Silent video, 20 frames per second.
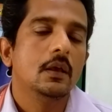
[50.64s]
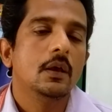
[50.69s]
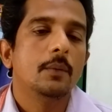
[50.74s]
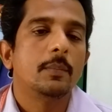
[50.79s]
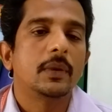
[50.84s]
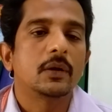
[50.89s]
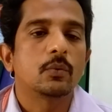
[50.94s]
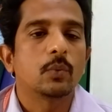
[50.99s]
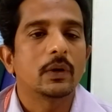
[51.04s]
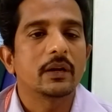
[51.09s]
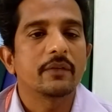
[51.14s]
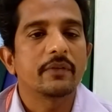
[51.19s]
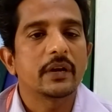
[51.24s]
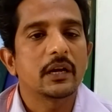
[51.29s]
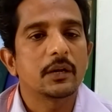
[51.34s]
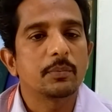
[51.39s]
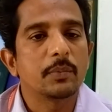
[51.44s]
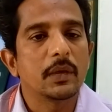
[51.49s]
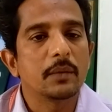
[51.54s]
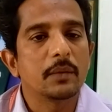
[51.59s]
But whatever
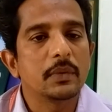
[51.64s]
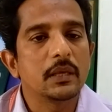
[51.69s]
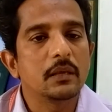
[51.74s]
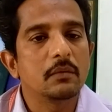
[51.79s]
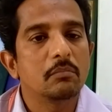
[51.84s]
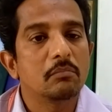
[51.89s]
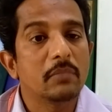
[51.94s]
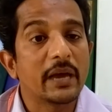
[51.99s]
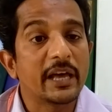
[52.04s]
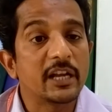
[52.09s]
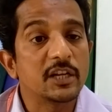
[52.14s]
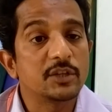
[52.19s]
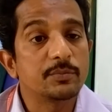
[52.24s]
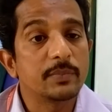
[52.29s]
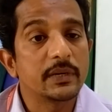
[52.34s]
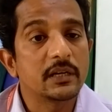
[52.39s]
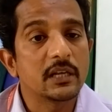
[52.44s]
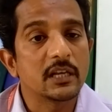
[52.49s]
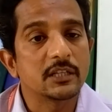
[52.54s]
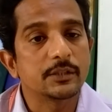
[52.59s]
it may be,
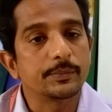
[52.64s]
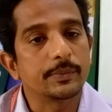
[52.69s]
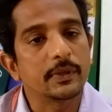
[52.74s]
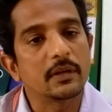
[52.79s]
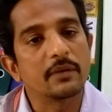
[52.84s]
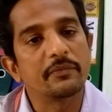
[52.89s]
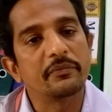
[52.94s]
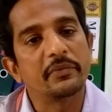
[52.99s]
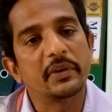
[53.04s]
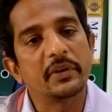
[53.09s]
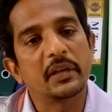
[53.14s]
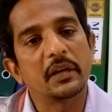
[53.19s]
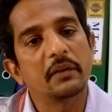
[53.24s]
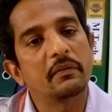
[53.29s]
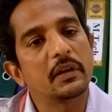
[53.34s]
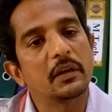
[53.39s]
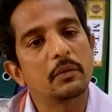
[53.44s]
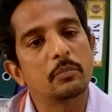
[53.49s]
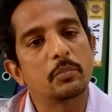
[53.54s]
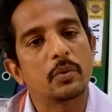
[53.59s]
management has become very,
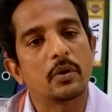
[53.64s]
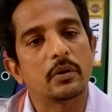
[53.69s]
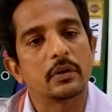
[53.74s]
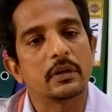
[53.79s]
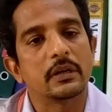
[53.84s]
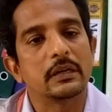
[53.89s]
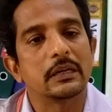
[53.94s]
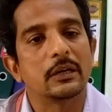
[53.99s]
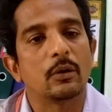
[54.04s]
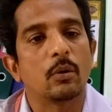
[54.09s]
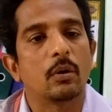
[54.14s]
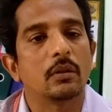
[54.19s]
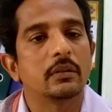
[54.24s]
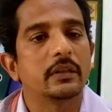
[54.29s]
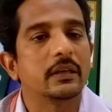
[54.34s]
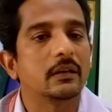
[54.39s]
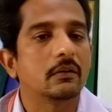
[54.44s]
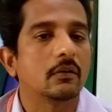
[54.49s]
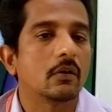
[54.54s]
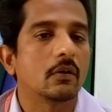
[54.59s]
very important in all
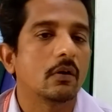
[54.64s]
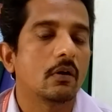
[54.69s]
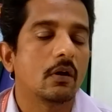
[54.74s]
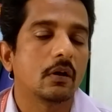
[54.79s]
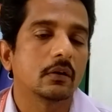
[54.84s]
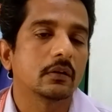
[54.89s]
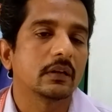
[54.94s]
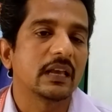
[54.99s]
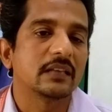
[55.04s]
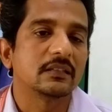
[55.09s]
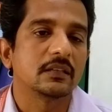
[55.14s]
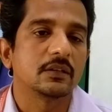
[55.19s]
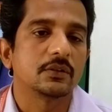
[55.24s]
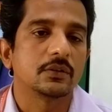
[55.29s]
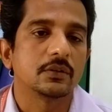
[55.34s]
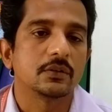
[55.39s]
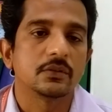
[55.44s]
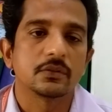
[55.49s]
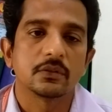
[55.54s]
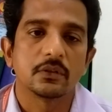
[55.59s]
the
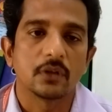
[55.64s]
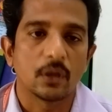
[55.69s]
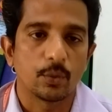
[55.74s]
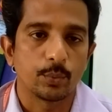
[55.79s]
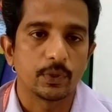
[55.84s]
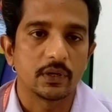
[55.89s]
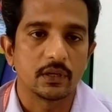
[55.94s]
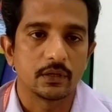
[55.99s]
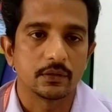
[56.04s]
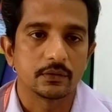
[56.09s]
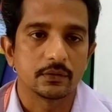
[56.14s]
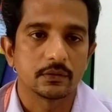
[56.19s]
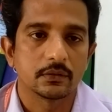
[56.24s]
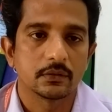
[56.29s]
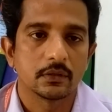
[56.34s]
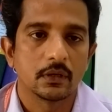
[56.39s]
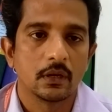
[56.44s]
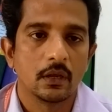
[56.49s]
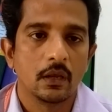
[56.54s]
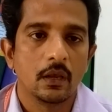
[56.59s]
organizations
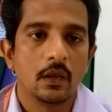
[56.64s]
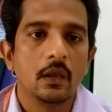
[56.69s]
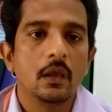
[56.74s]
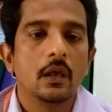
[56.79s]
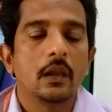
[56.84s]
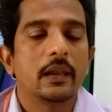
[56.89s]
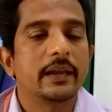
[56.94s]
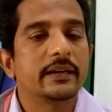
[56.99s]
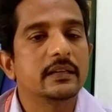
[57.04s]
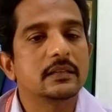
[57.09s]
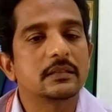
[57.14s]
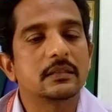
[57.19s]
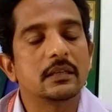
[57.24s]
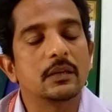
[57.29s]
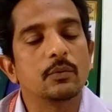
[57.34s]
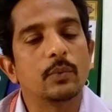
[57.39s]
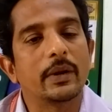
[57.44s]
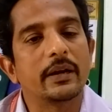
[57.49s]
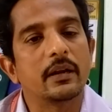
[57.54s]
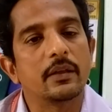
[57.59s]
nowadays. Let us
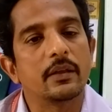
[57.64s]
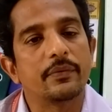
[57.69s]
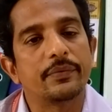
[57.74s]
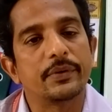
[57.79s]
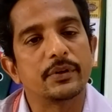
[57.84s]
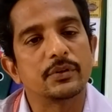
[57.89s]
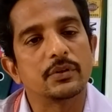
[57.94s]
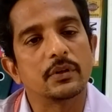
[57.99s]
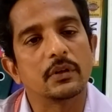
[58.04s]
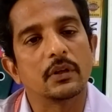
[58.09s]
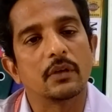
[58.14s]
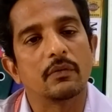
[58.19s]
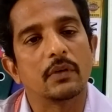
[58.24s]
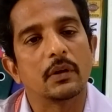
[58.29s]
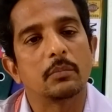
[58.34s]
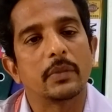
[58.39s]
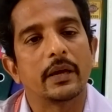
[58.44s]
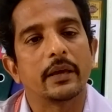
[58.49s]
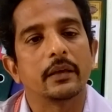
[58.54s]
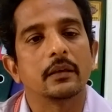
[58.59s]
see one definition
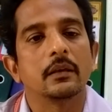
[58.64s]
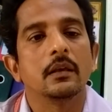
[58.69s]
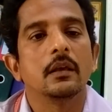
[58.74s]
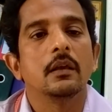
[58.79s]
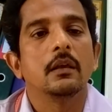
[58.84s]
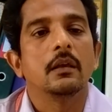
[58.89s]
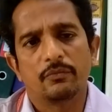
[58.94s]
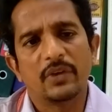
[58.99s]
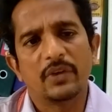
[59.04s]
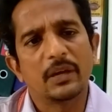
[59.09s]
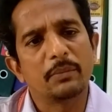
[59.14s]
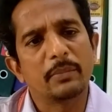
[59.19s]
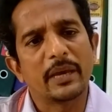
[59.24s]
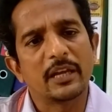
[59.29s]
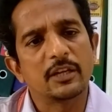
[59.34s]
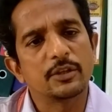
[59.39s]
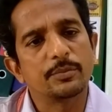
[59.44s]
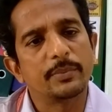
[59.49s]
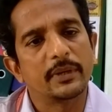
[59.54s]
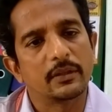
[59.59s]
given by one
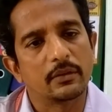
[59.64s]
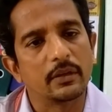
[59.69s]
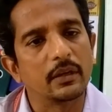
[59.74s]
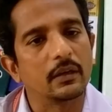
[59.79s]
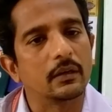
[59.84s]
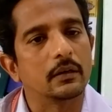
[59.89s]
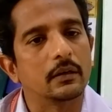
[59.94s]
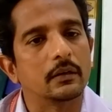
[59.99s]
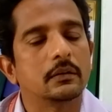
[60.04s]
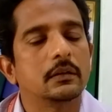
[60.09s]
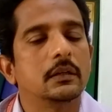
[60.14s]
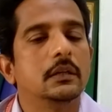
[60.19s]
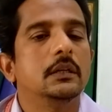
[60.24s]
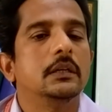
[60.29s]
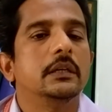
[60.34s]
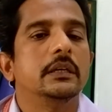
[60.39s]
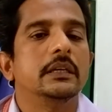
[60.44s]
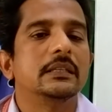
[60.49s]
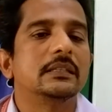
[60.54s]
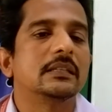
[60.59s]
management thinker.
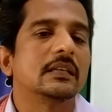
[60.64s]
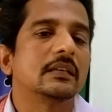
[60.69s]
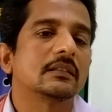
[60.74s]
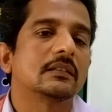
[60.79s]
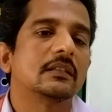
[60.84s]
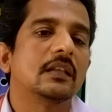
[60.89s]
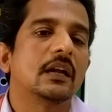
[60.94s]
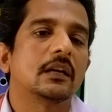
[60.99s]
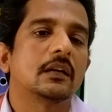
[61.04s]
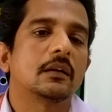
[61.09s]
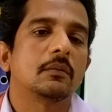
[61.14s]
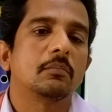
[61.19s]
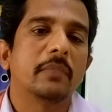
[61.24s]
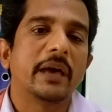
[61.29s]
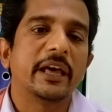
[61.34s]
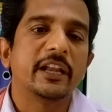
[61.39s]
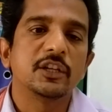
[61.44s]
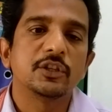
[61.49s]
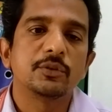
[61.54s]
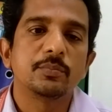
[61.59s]
He says that
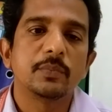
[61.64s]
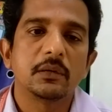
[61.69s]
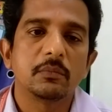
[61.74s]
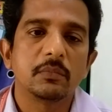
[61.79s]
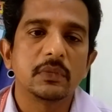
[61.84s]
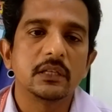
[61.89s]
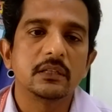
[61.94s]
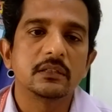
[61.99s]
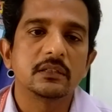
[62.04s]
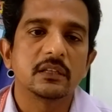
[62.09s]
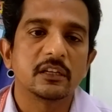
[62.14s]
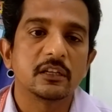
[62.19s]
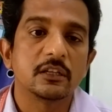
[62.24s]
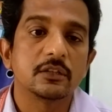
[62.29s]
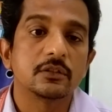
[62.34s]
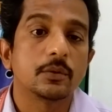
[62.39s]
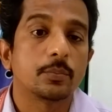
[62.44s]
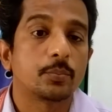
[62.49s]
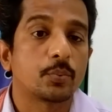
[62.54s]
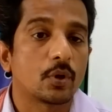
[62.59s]
management means it is
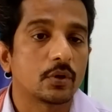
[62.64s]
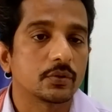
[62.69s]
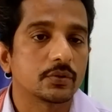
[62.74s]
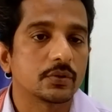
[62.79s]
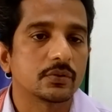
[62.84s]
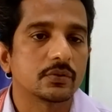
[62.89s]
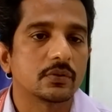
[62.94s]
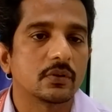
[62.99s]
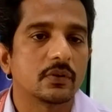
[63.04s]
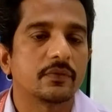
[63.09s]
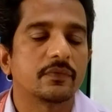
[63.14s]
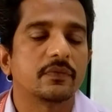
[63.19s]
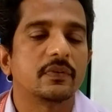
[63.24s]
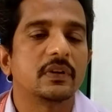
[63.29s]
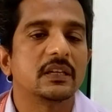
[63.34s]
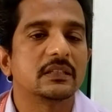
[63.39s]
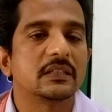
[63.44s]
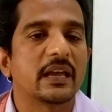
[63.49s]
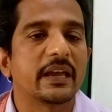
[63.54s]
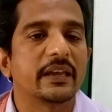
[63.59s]
the process of
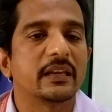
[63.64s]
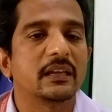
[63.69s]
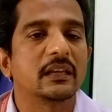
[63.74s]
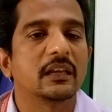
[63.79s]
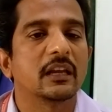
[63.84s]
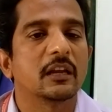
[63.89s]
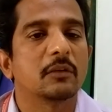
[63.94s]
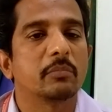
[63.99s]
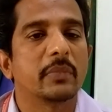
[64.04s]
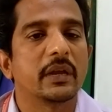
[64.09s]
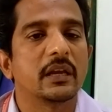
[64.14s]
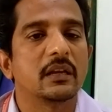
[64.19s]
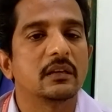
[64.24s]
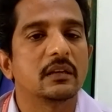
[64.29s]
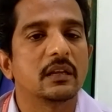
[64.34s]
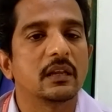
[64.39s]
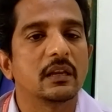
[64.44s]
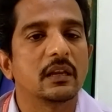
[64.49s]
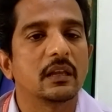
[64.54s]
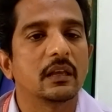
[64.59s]
designing and
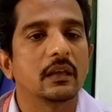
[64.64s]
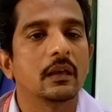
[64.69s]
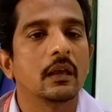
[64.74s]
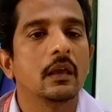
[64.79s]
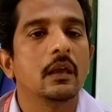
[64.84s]
maintaining